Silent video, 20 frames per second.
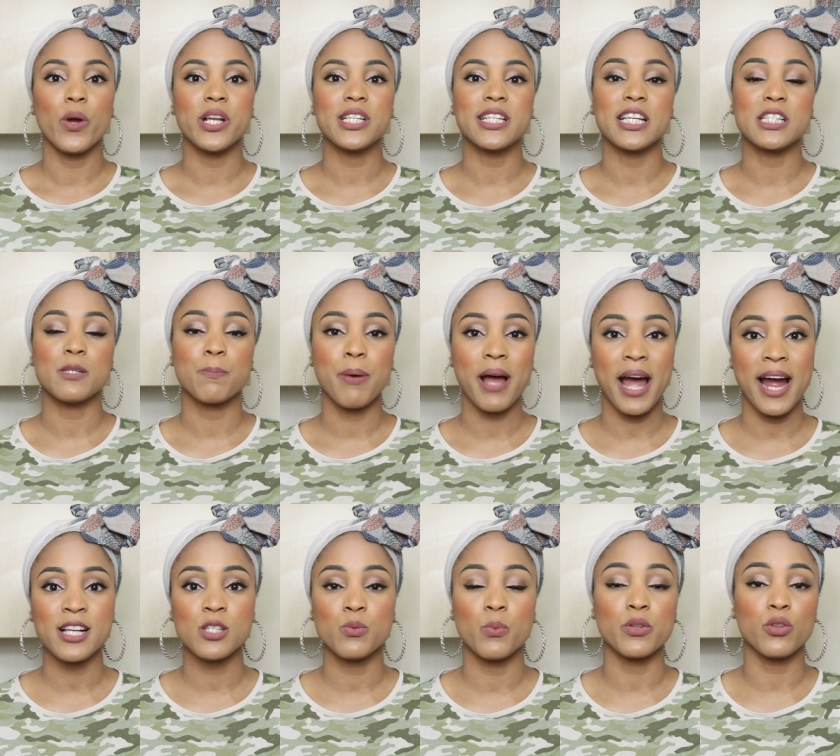which is
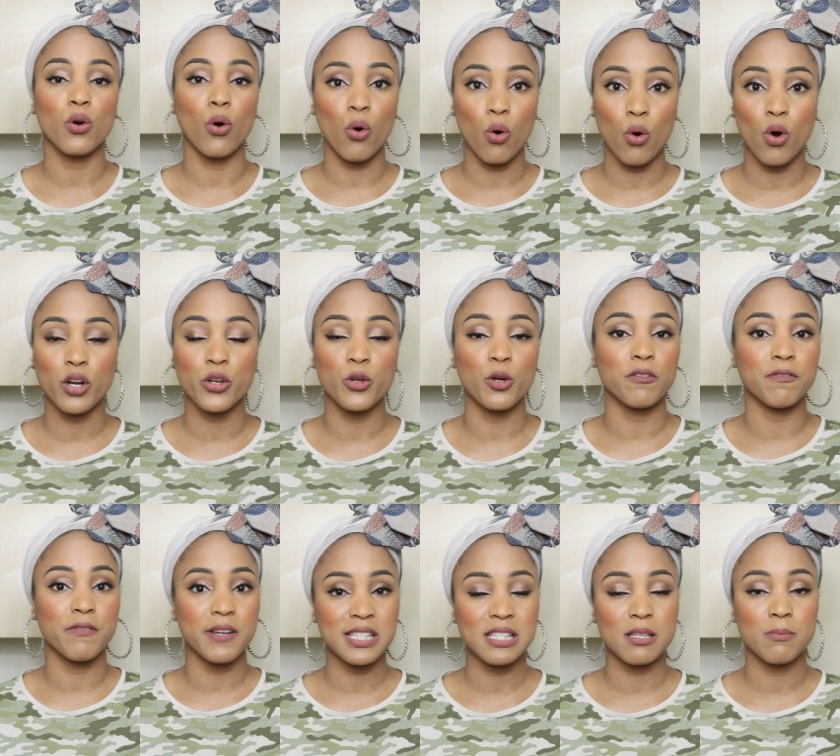packed with all
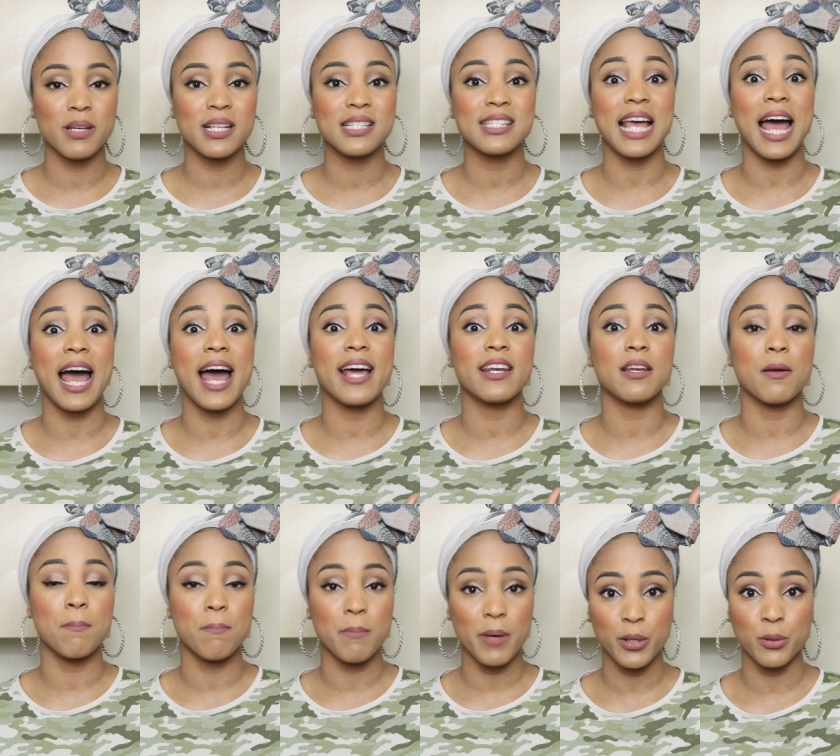your vitamins
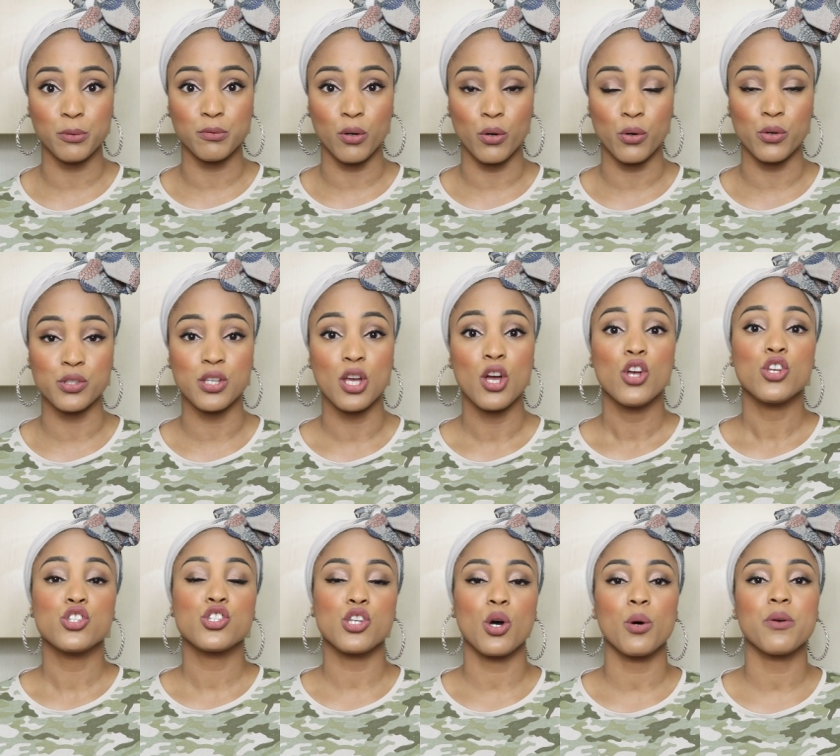and minerals
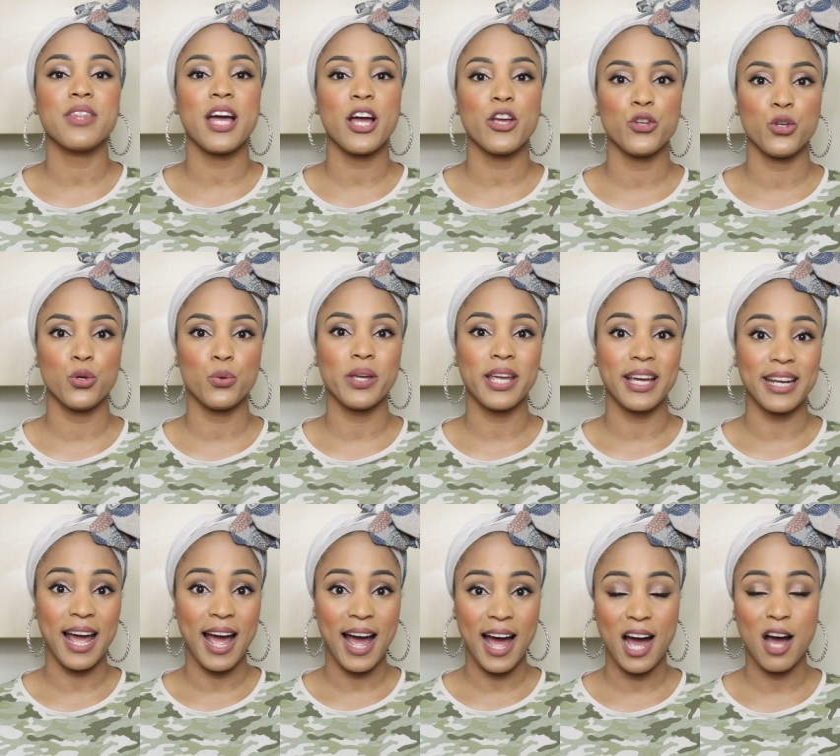so that you
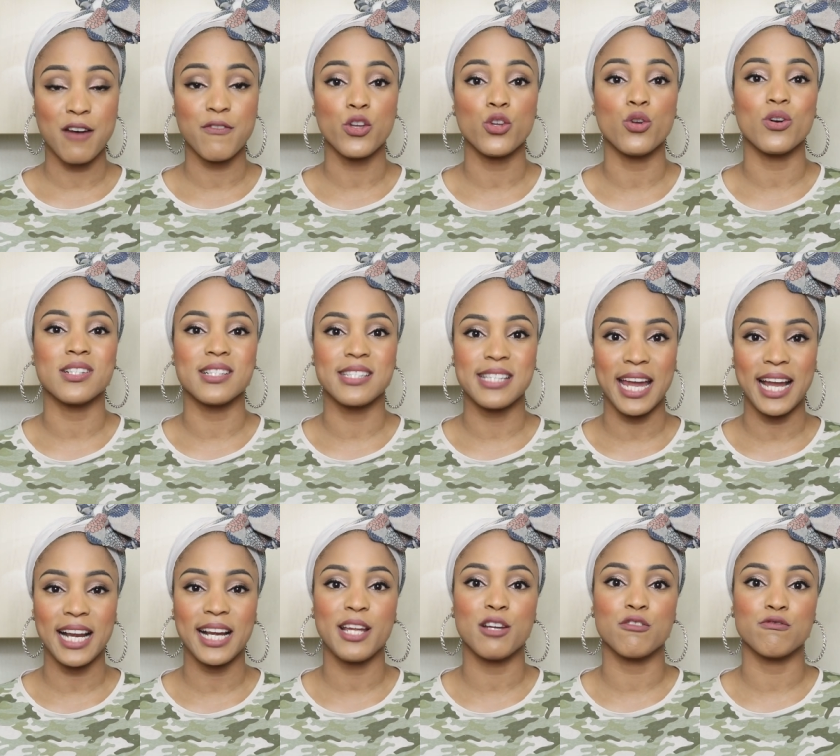can have your
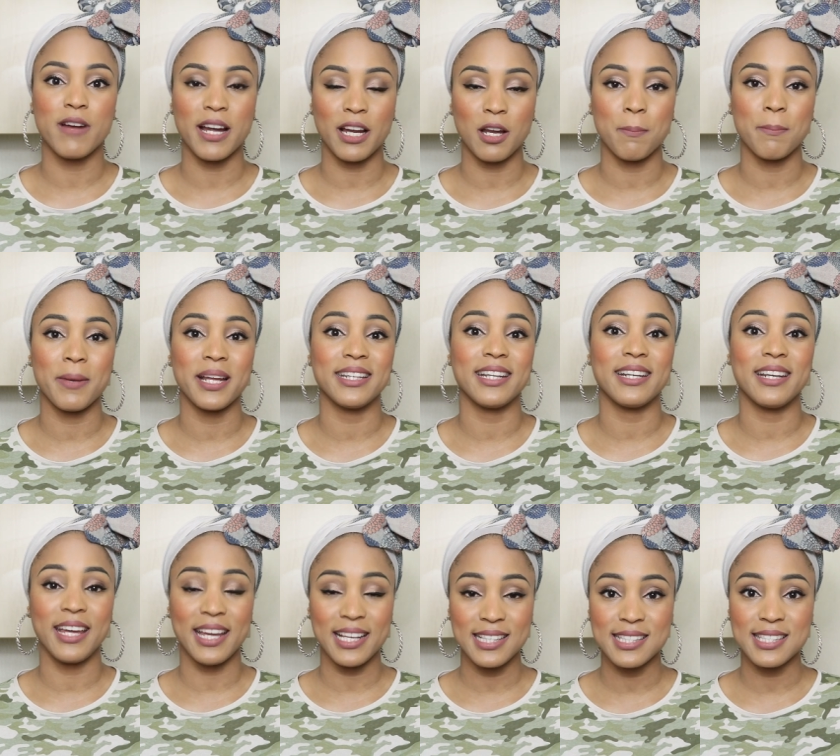daily
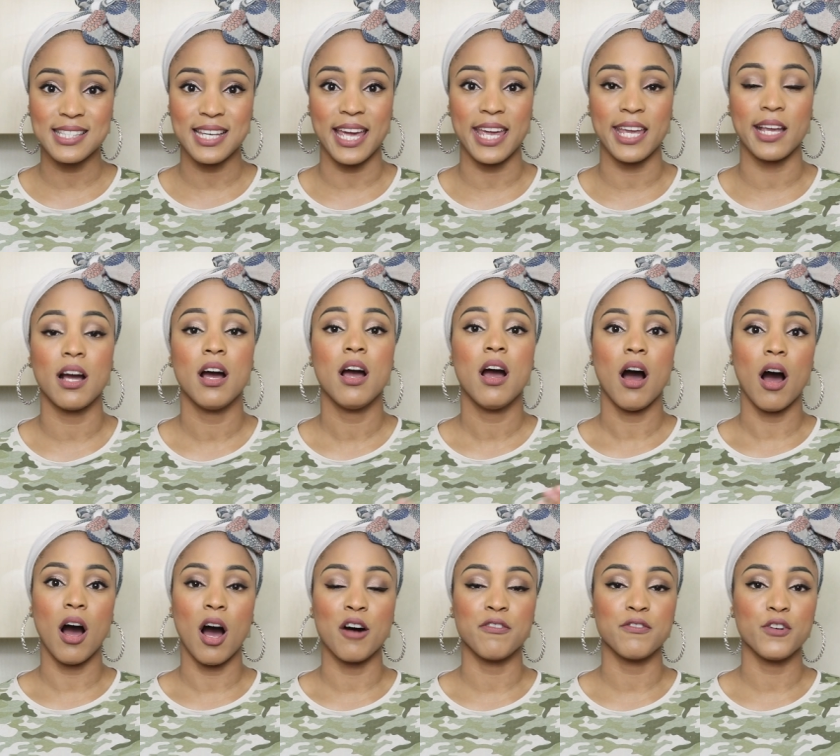recommended intake
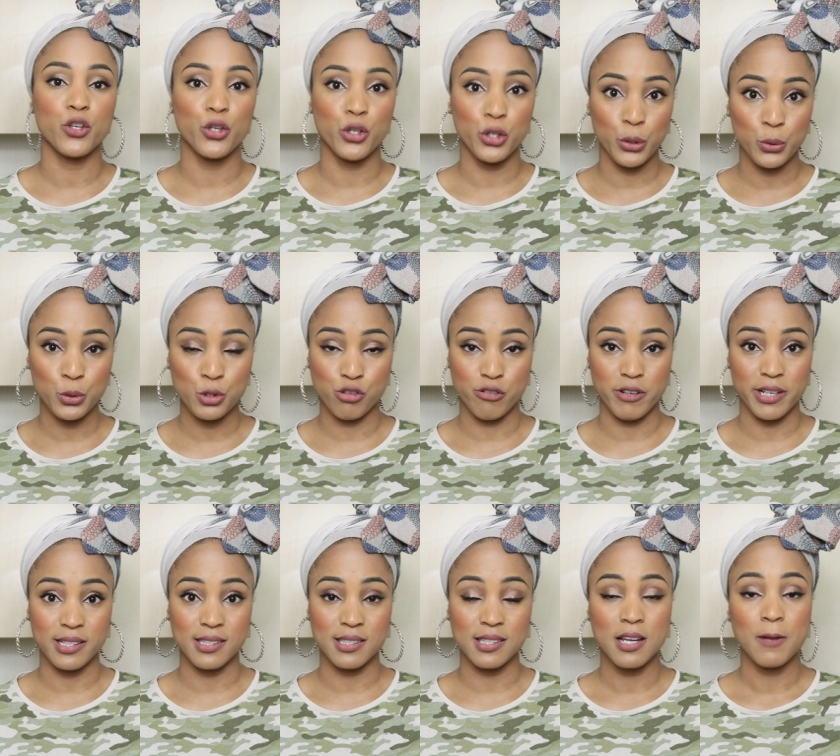of
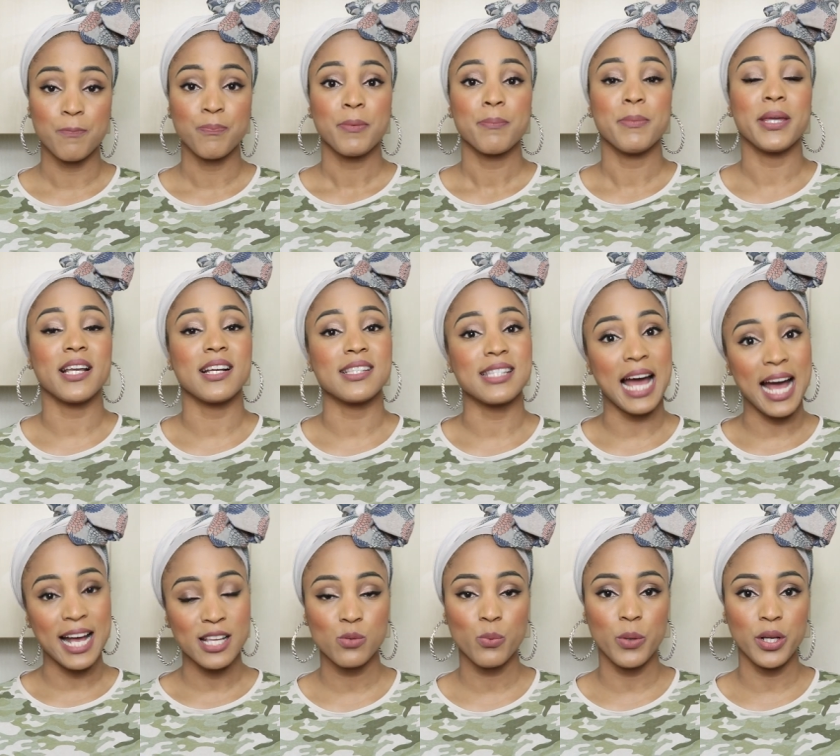nutrients because
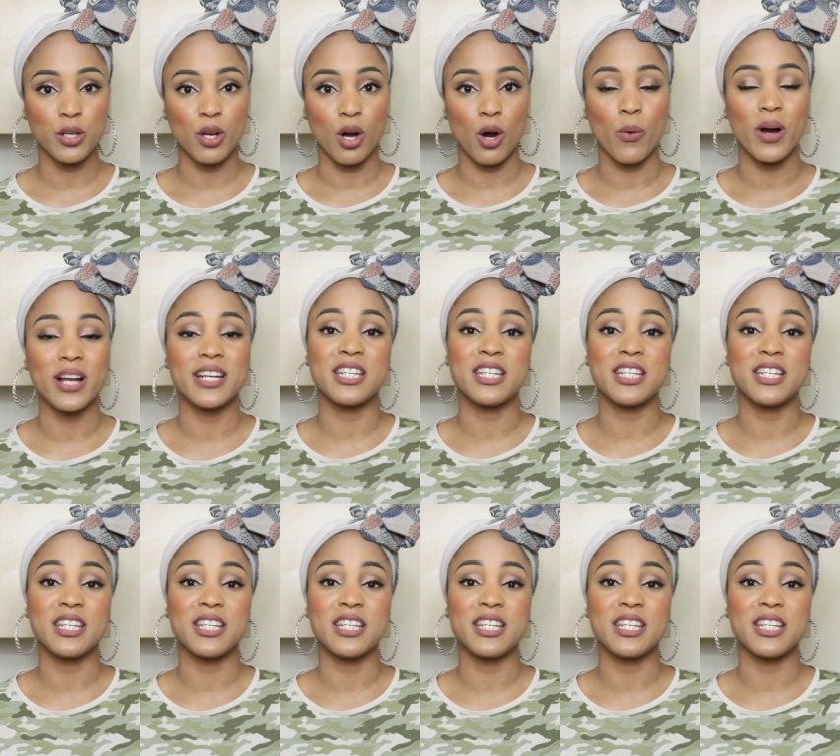as we know,